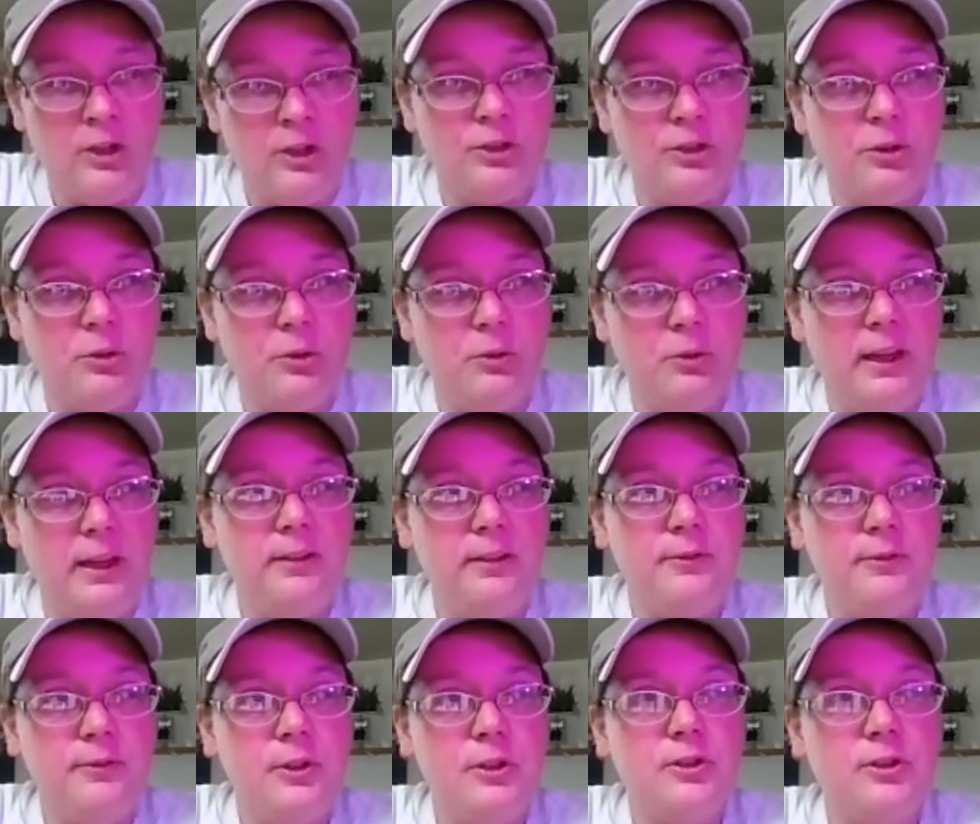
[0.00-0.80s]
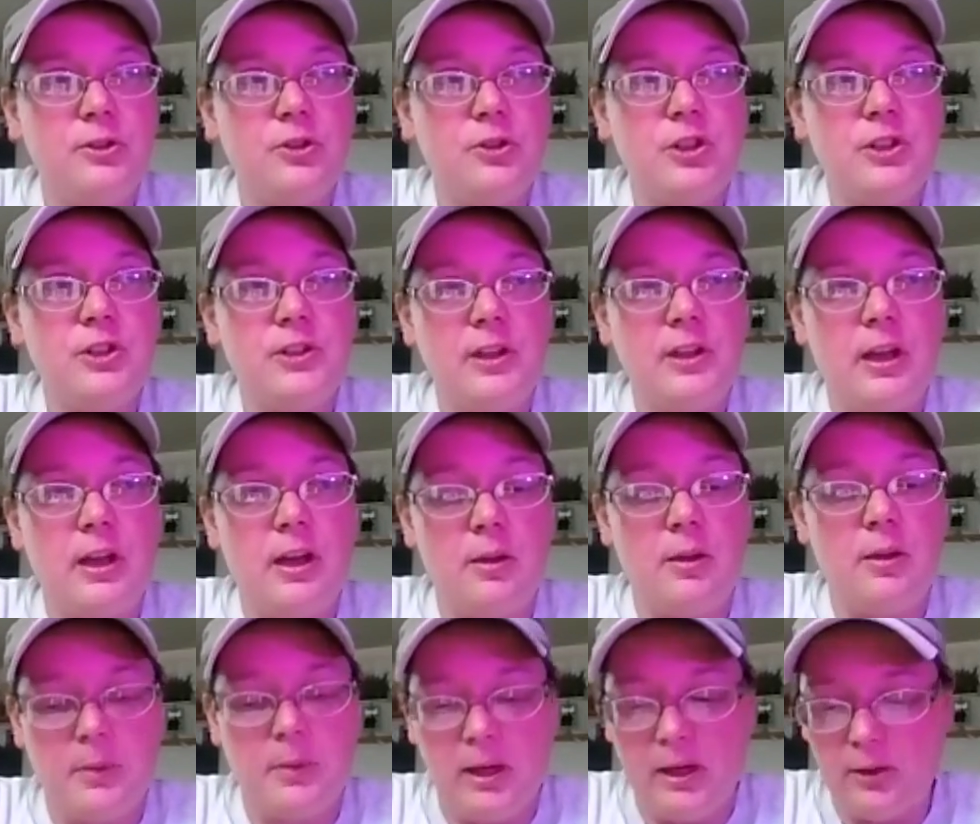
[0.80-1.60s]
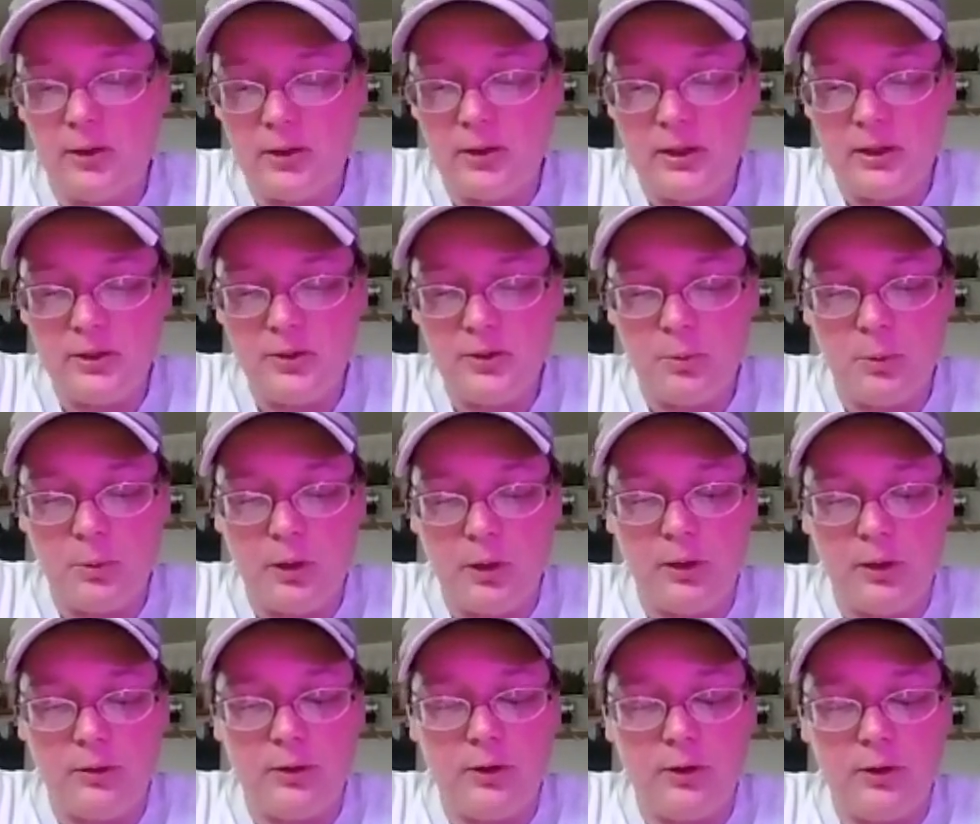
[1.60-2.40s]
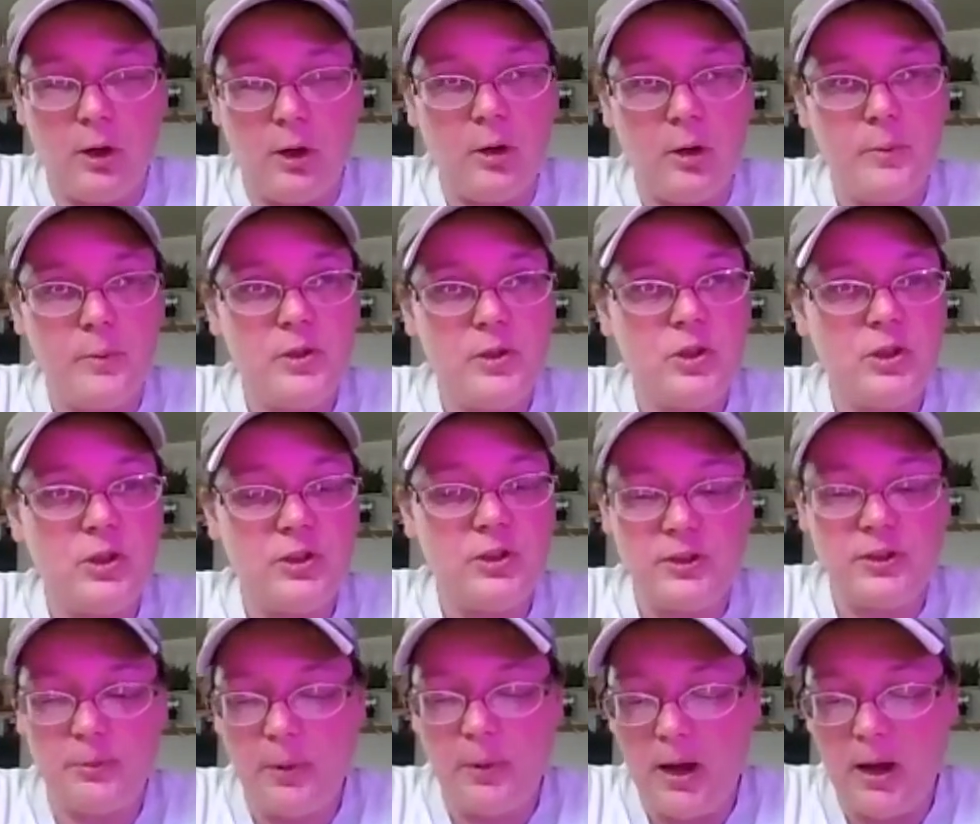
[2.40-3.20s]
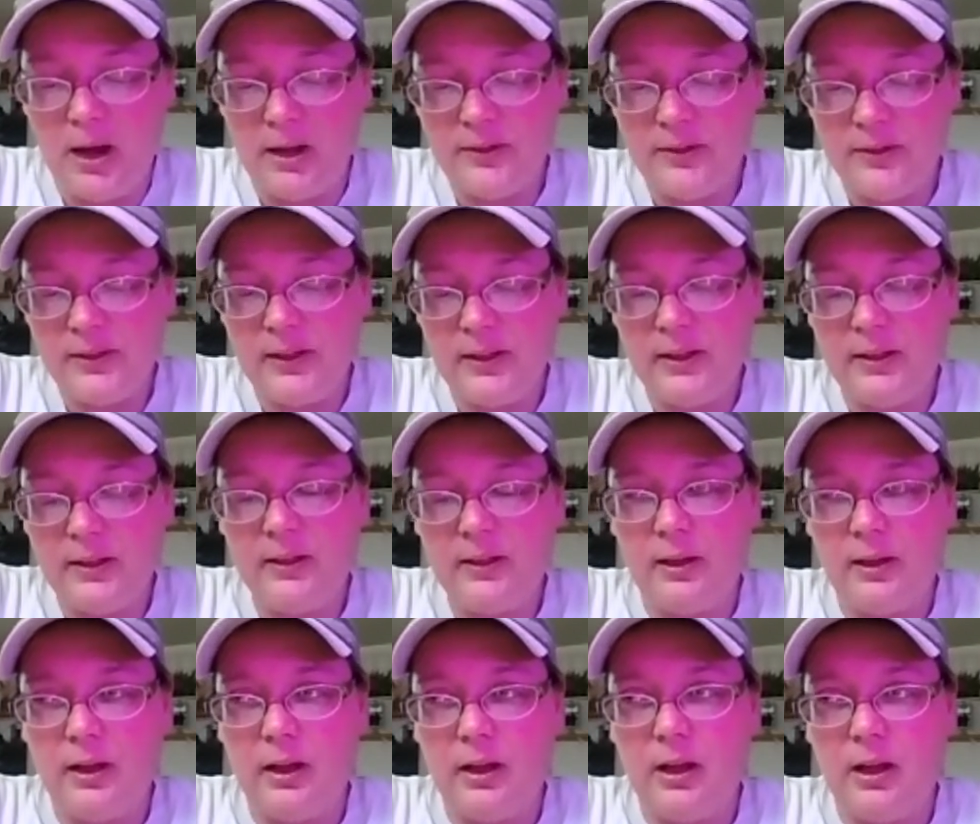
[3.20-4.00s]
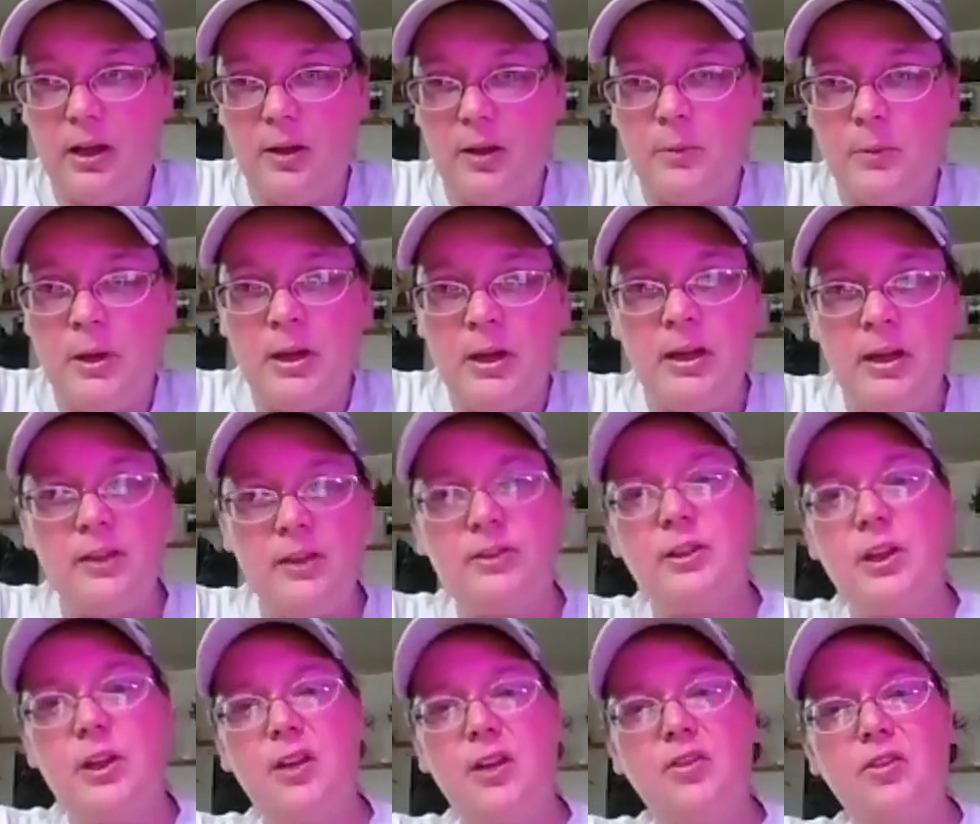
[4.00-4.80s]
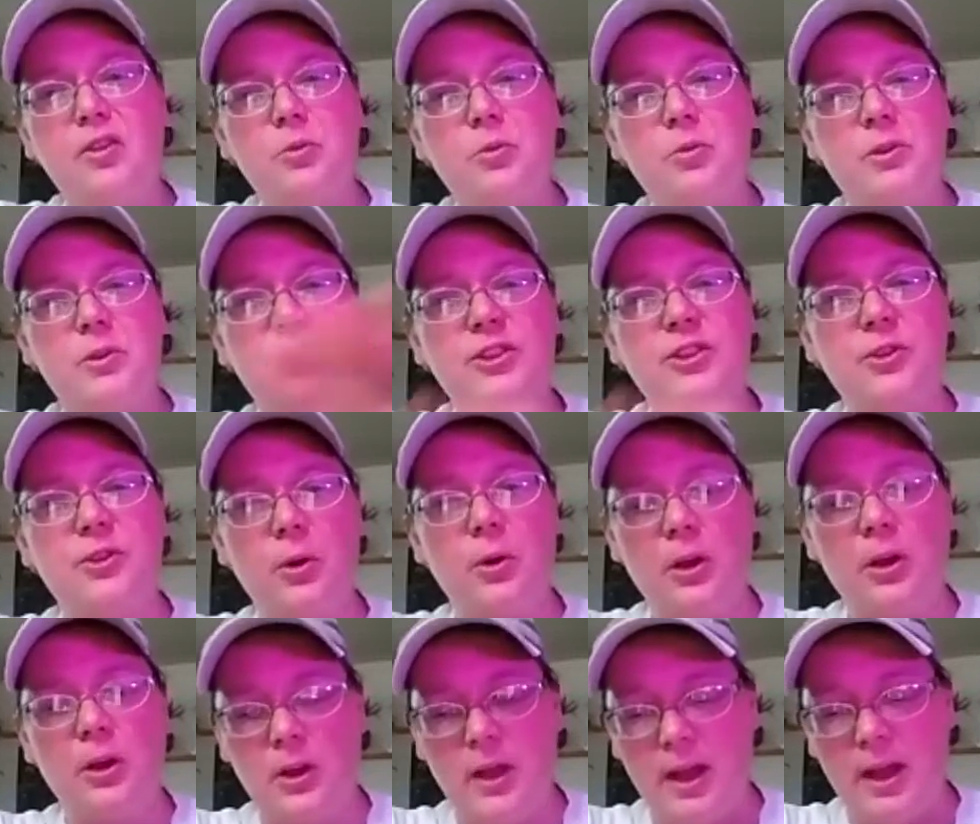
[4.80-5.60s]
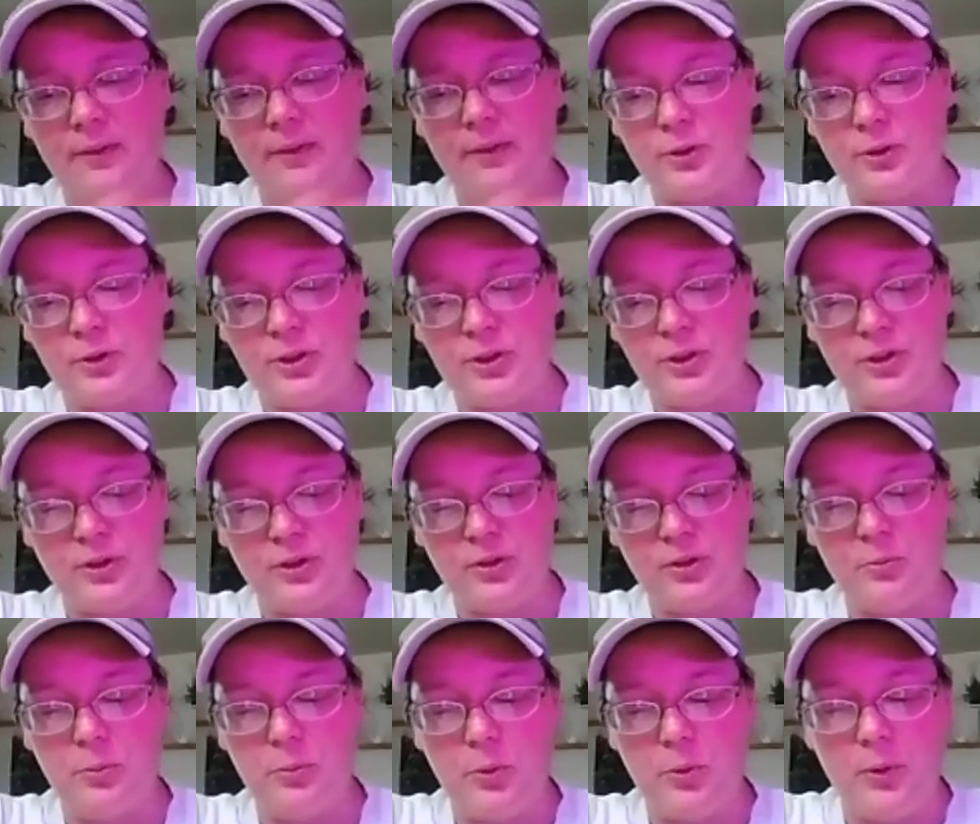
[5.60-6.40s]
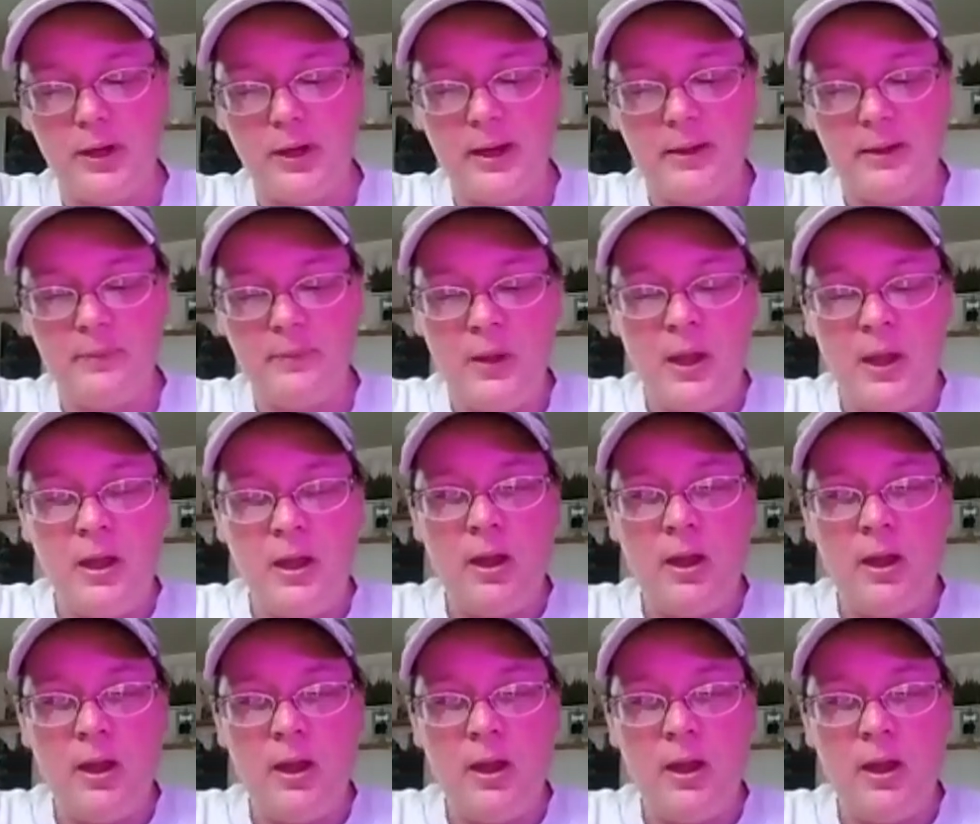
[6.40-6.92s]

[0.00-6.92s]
So landfills are just areas where the garbage is deposited, is covered with soil after a certain point.